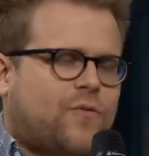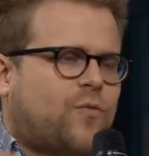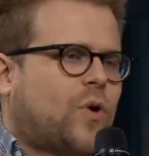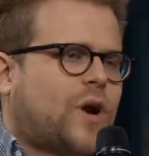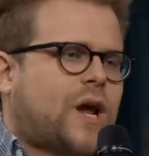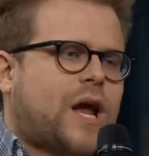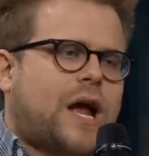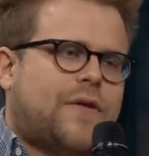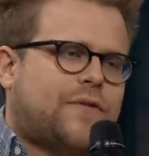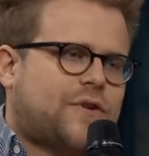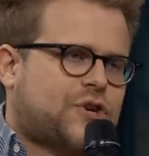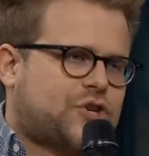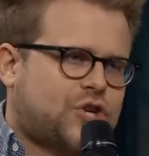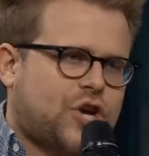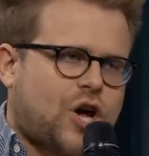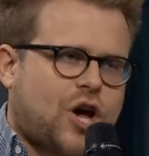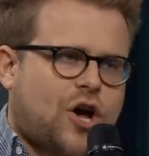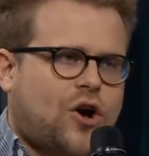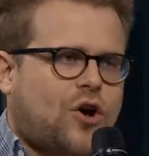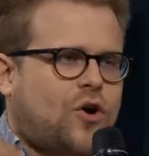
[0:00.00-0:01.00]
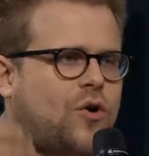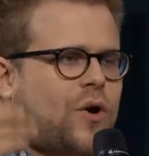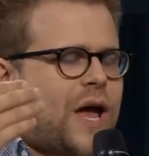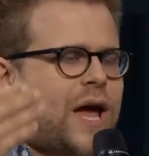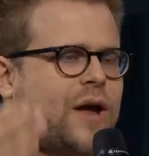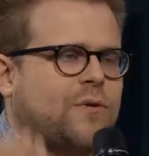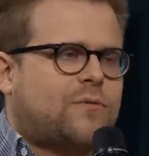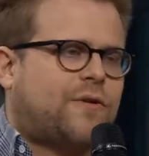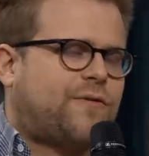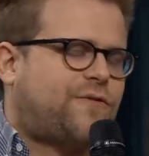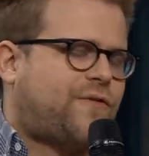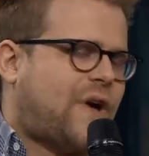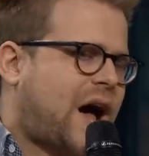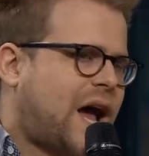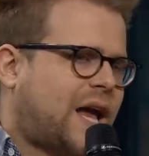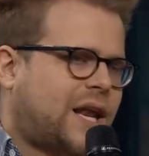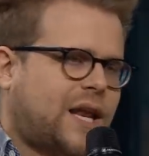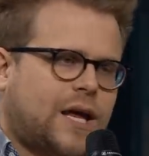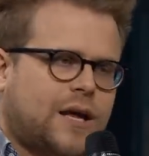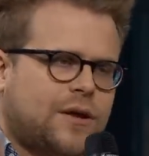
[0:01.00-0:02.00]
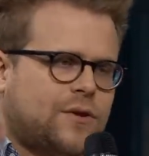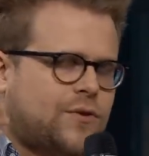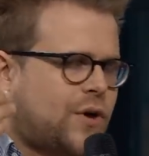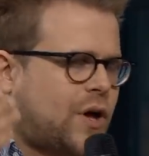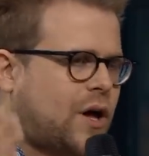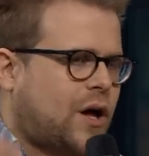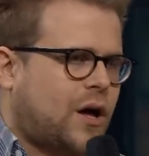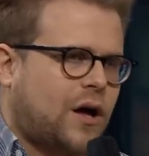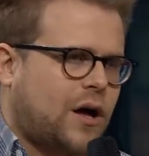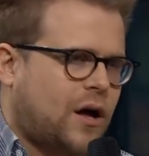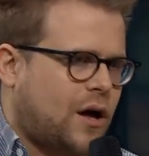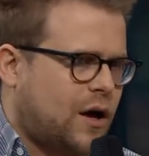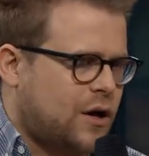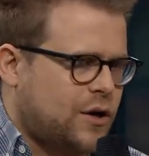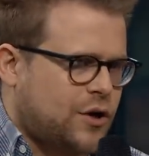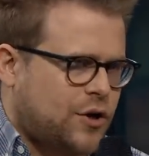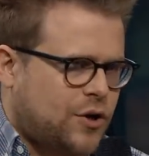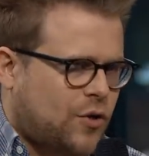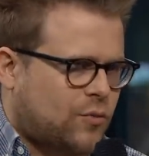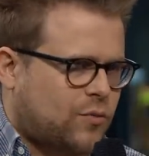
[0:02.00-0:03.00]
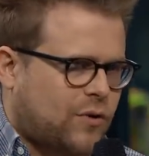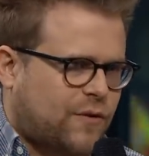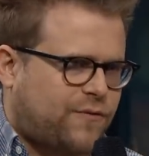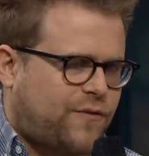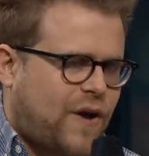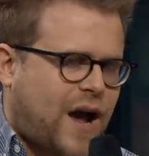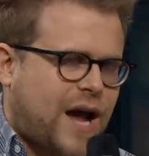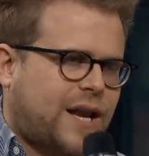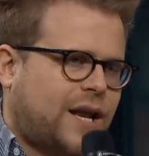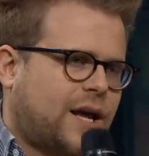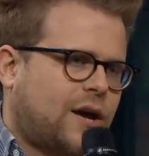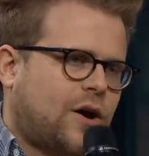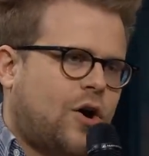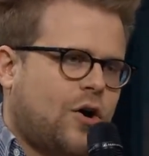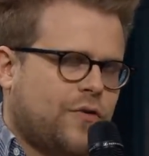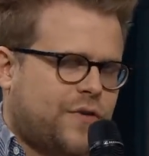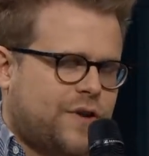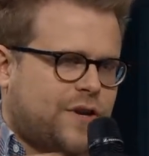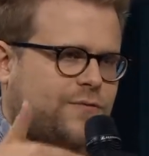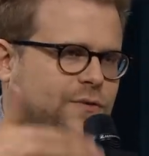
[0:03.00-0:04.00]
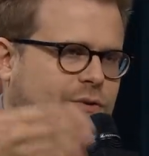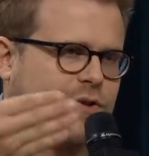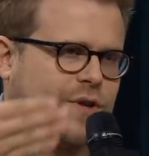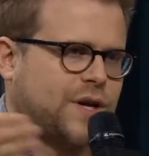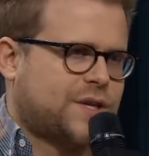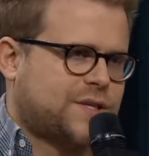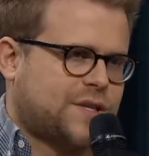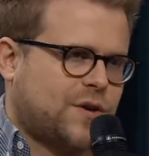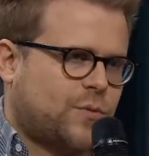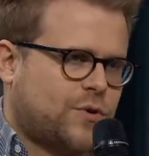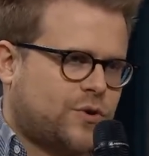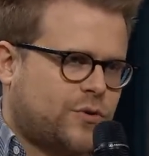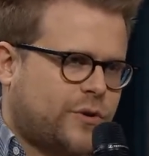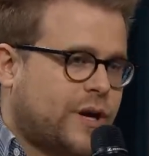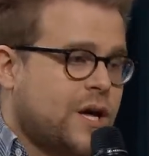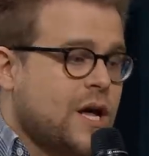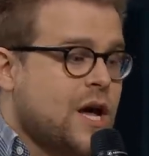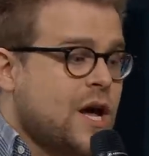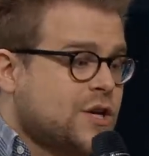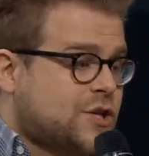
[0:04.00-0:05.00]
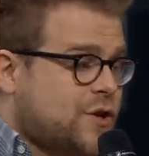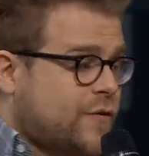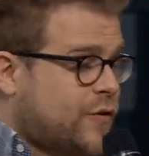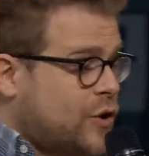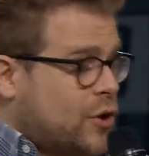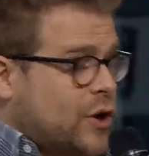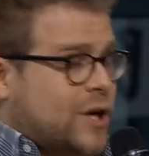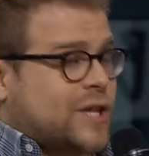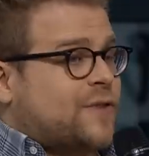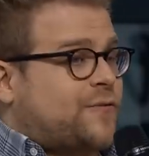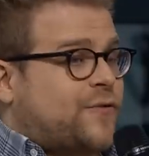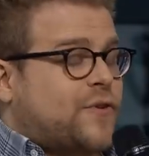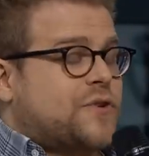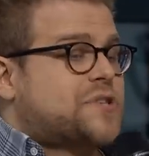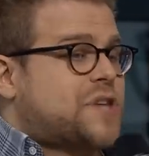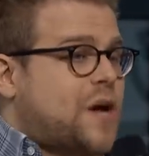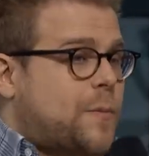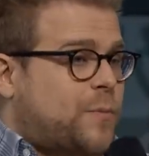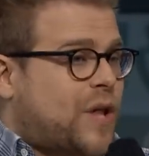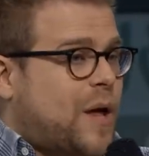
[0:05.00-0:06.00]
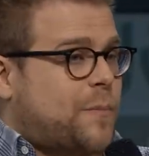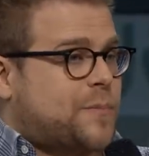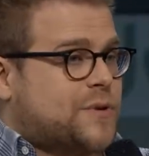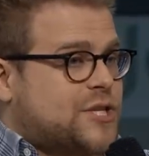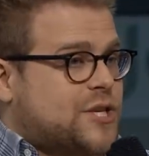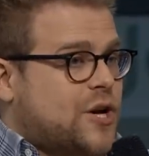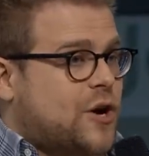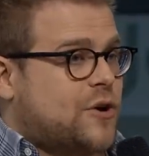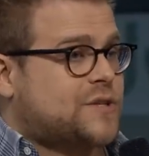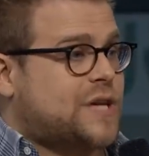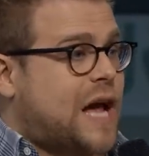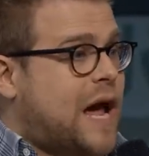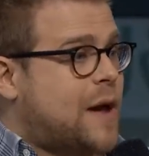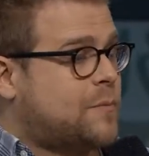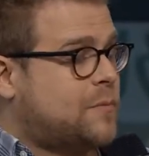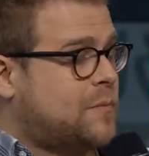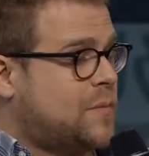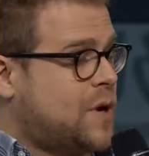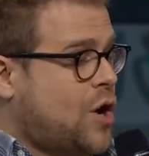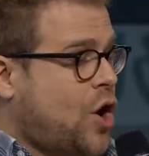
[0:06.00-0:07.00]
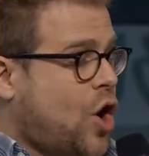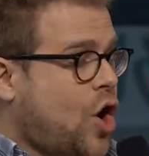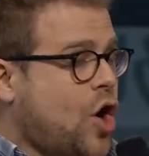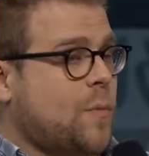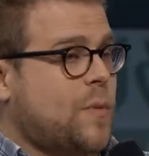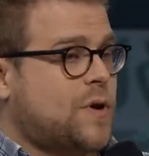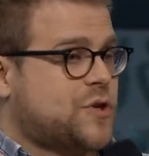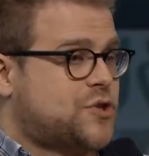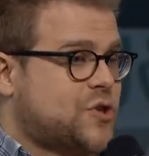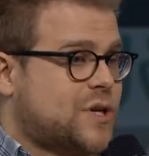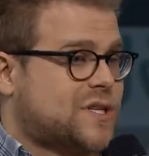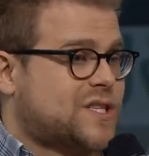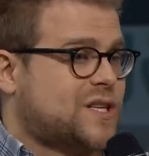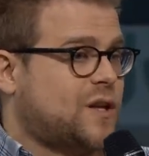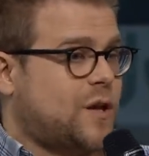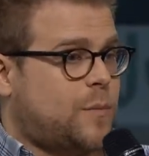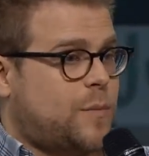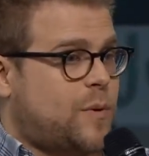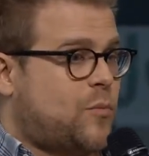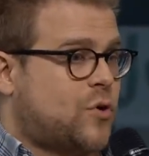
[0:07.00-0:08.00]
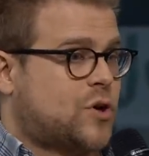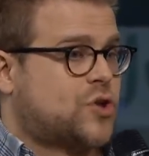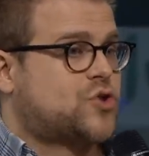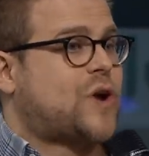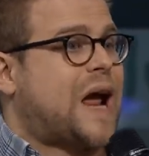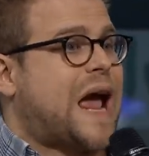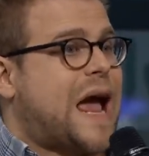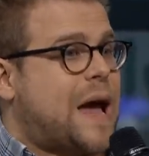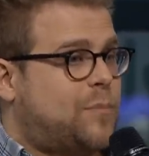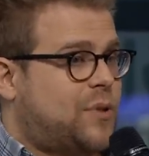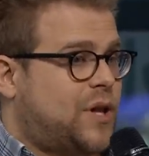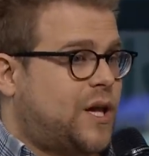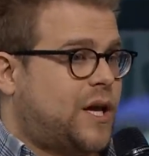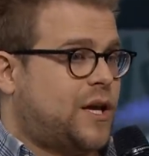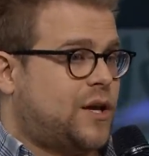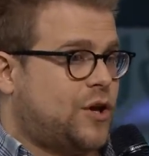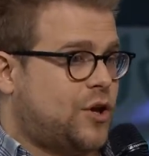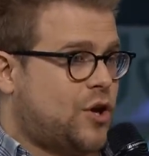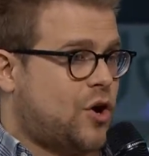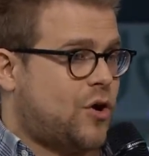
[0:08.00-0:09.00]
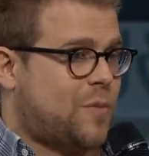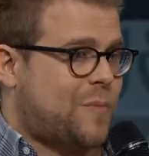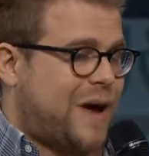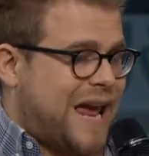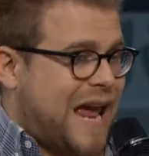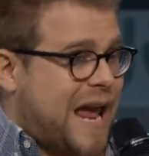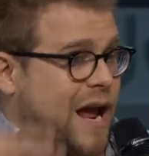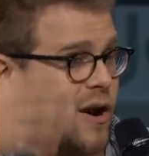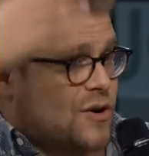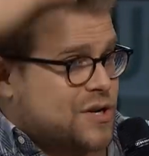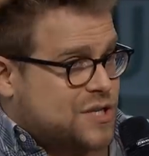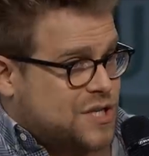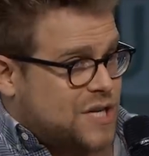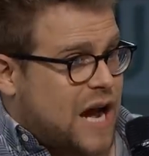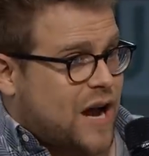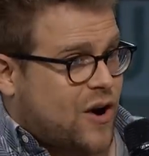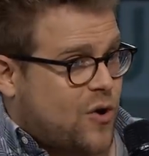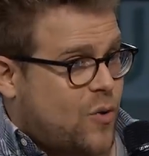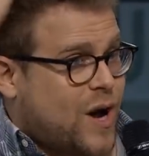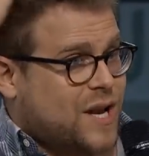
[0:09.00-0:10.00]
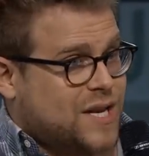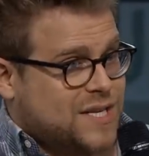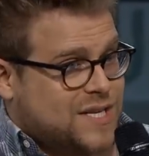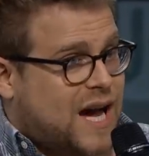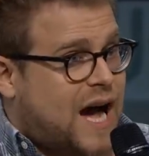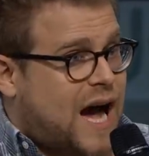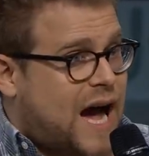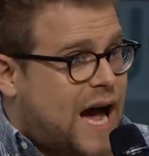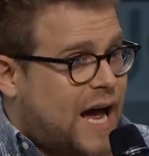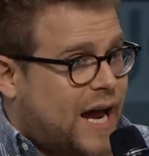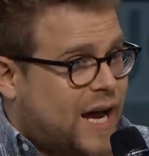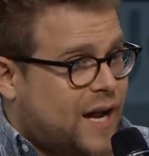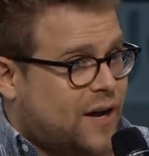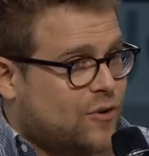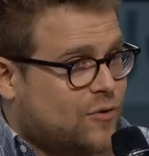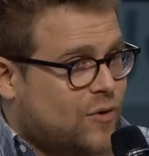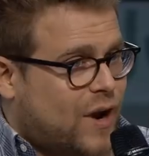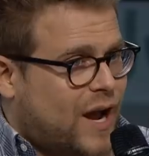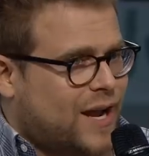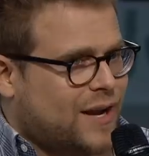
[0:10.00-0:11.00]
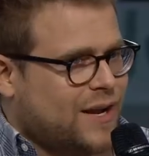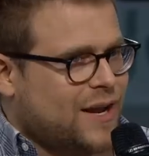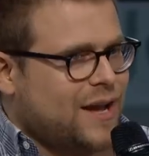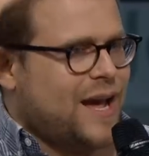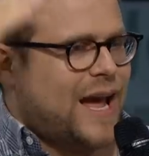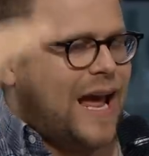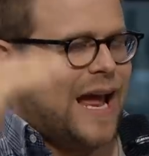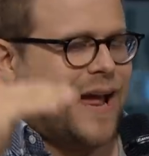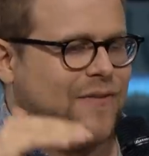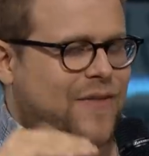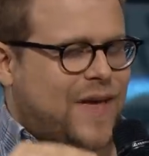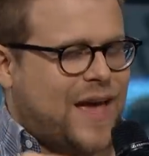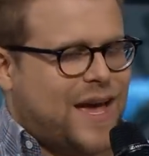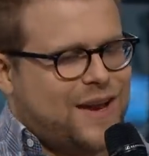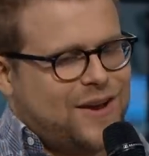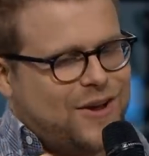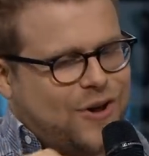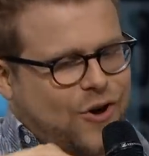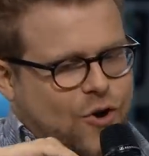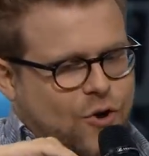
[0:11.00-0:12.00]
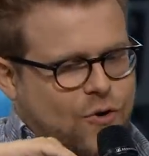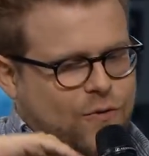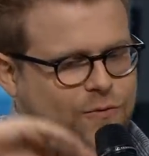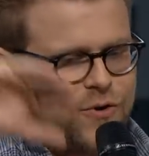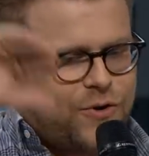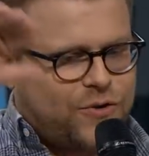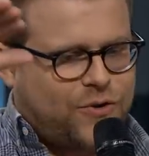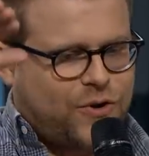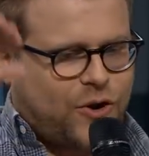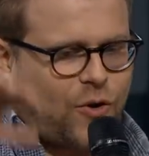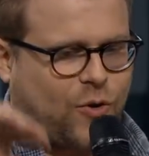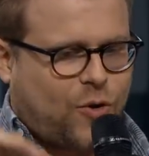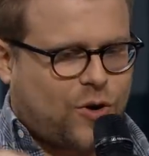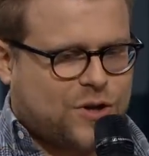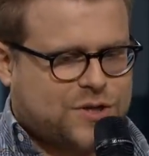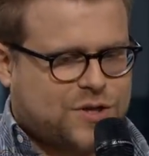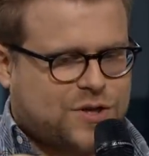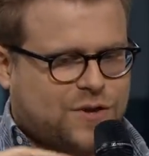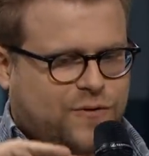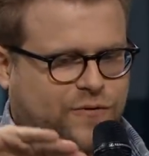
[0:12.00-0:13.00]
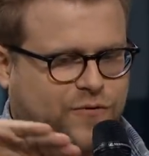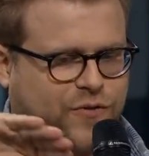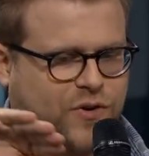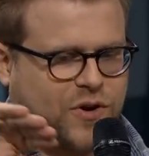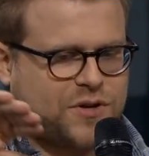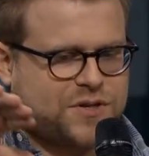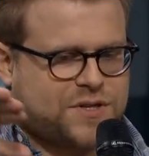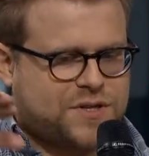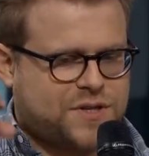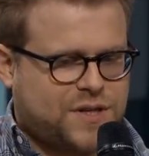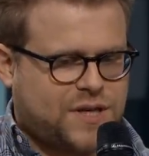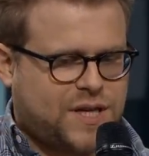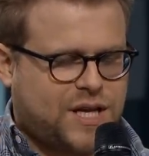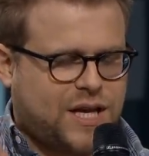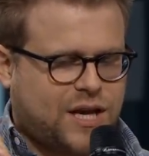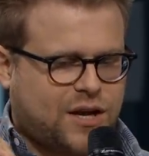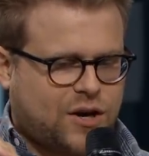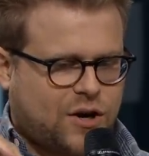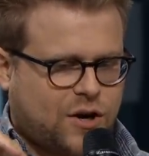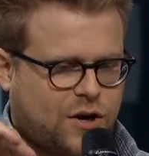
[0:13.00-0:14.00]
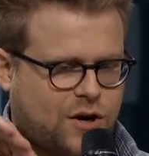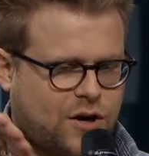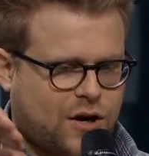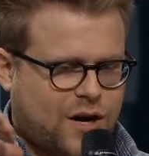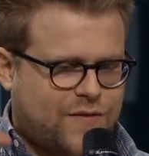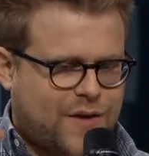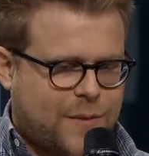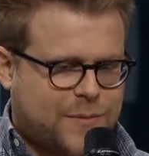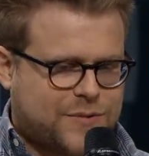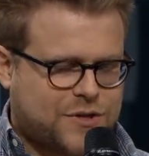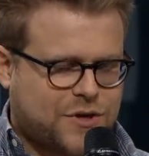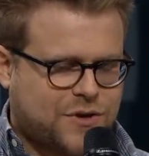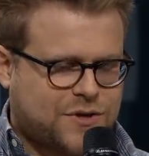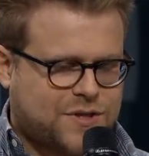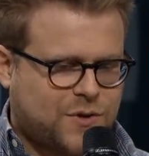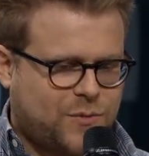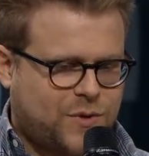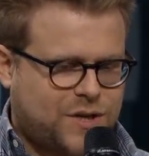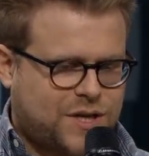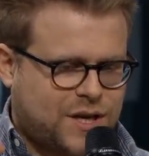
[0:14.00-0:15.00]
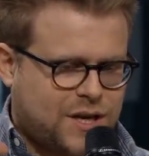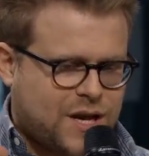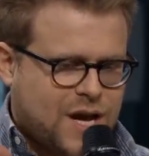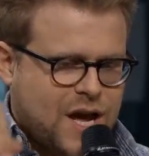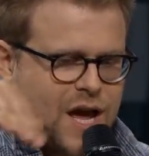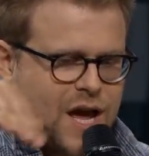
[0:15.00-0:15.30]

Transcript: of working on the show and refining the, you know, refining all the different things that we're doing. So if you look at the first couple episodes, I'm almost dressed a little bit more drably, you know, and my hair is not quite as high, right? And then over the course of the first year of episodes that we did,